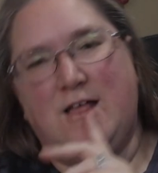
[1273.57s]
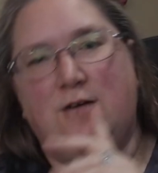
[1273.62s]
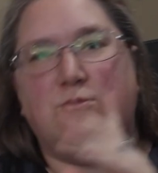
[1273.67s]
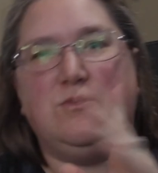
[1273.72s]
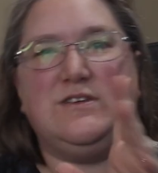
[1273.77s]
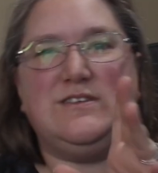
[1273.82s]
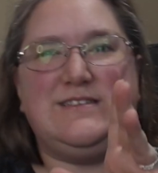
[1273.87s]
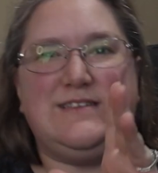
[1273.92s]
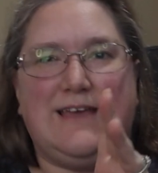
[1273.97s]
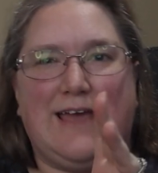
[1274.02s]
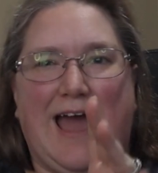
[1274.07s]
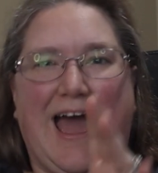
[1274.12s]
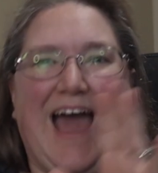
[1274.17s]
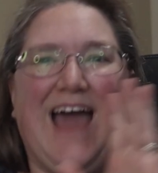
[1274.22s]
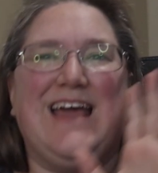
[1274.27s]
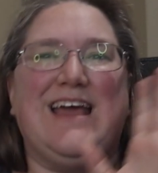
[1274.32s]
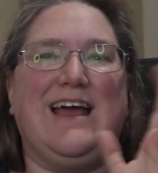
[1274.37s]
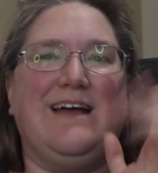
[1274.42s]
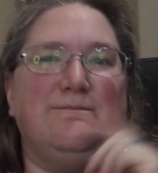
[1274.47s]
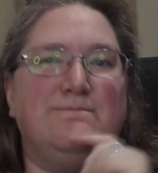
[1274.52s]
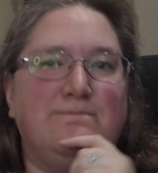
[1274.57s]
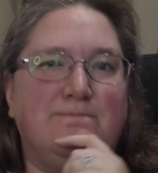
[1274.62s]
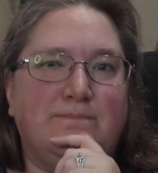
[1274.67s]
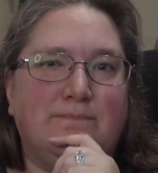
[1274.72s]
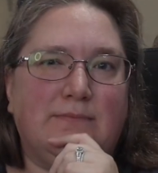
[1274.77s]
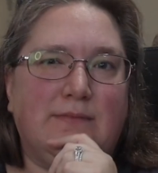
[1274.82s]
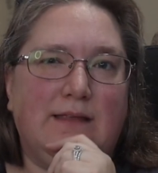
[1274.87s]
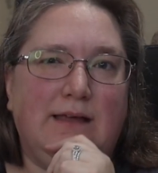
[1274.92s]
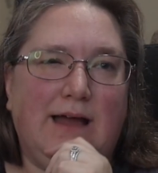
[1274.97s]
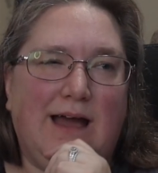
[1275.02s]
We'll see.
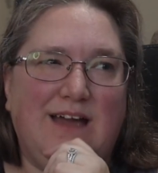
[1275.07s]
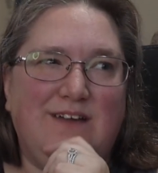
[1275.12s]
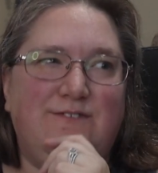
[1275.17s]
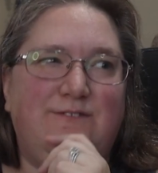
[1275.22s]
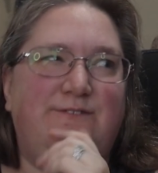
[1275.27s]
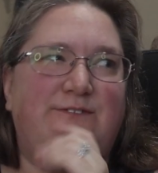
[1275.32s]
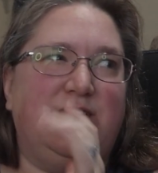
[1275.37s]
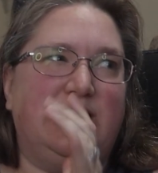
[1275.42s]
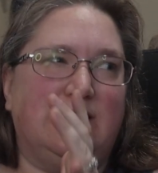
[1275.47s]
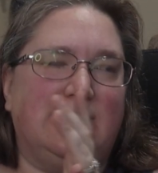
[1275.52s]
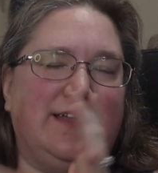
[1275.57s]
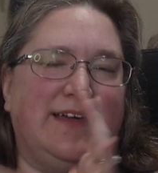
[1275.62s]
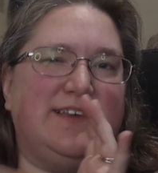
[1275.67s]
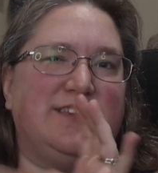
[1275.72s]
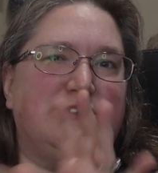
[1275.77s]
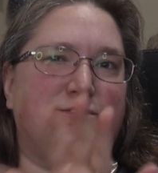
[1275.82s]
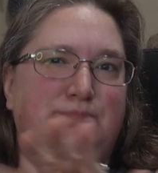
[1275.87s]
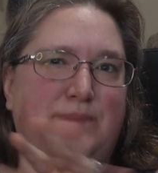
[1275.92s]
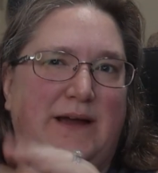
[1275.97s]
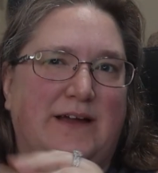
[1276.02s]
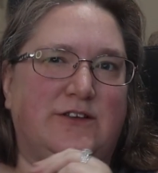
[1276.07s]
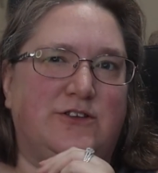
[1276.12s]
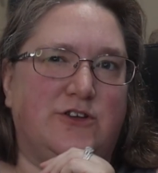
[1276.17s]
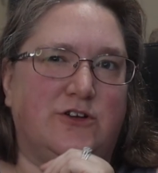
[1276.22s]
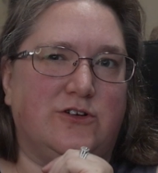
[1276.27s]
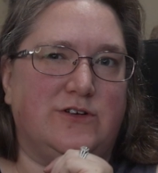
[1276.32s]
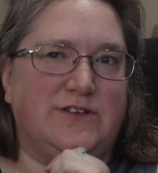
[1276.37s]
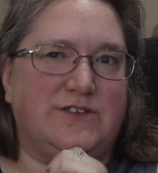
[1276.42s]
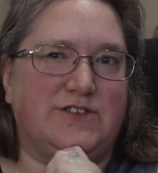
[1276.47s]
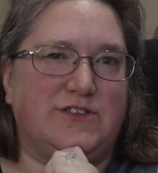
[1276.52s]
I feel like
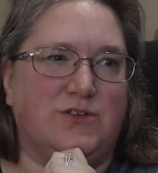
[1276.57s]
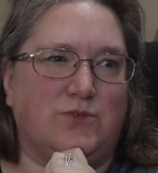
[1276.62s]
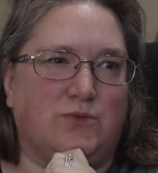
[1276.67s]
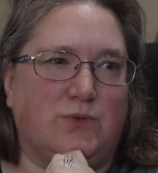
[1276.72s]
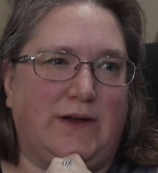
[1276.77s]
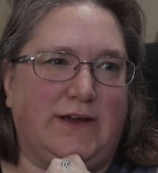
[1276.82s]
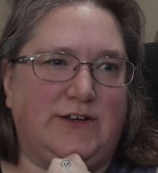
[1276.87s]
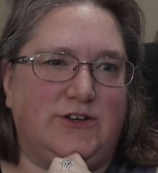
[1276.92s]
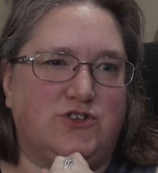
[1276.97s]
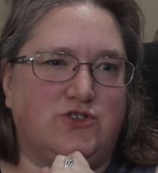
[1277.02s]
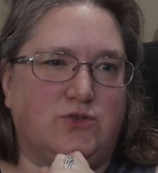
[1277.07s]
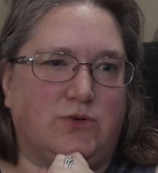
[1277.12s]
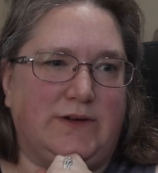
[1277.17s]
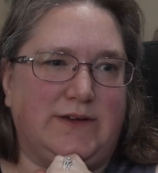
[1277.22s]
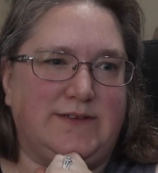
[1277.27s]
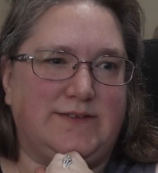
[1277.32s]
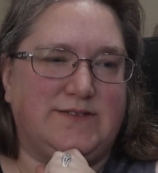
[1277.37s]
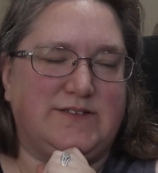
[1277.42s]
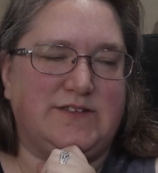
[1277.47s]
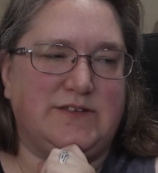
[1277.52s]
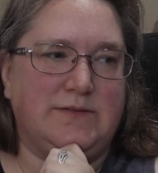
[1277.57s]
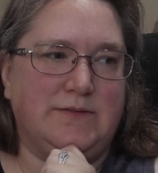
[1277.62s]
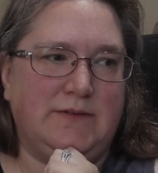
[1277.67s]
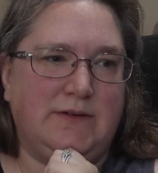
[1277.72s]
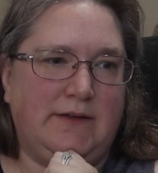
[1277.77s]
Spectre is the right choice.